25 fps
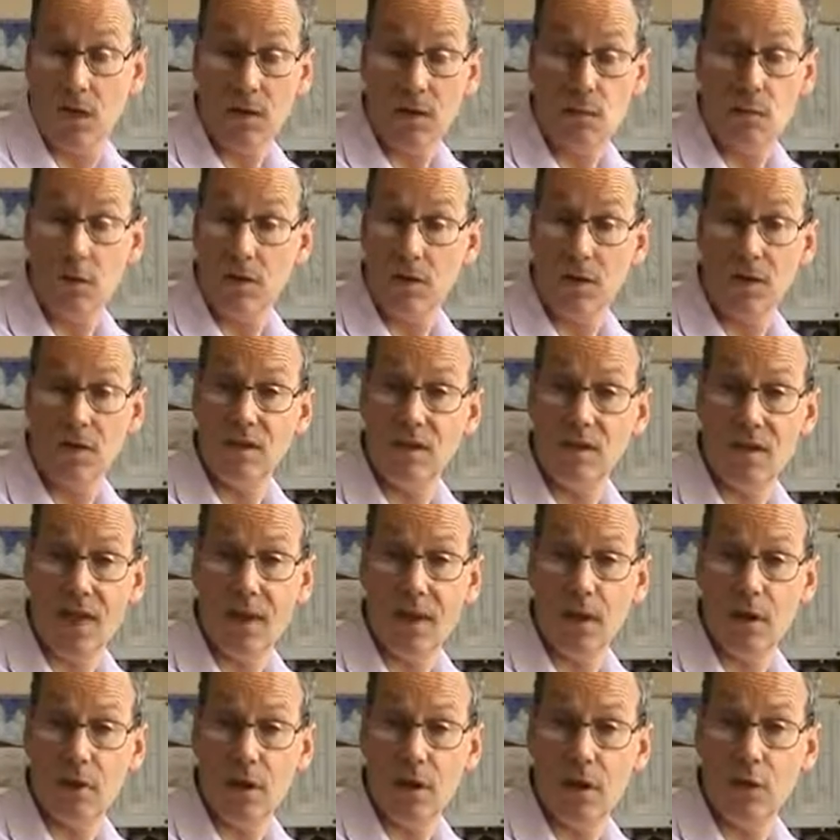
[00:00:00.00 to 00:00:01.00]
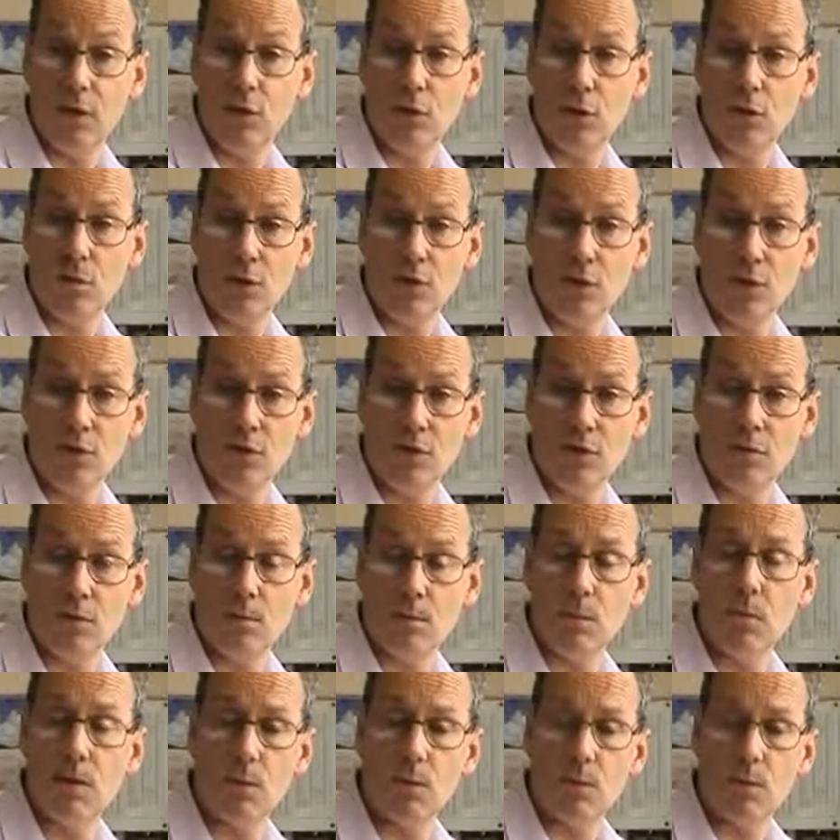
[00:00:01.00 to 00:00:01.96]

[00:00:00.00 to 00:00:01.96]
anybody can download them and use them,